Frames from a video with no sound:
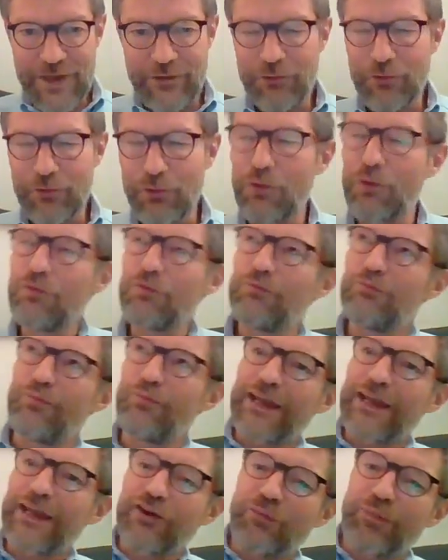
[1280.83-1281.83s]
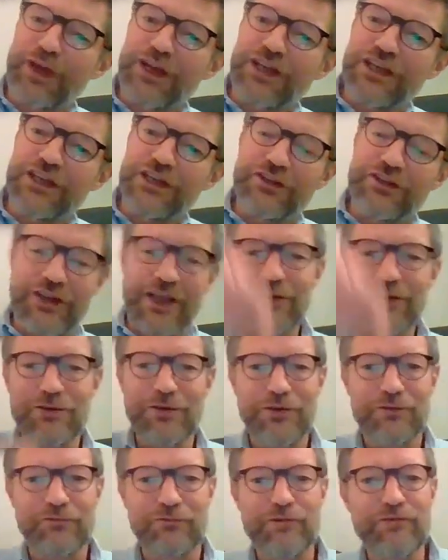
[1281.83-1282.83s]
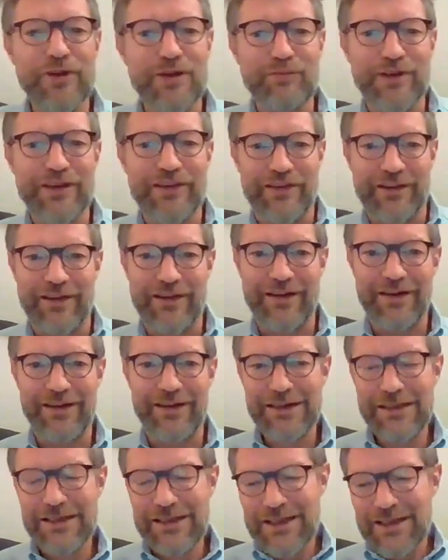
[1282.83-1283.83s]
So my company in 10 years, we will be there.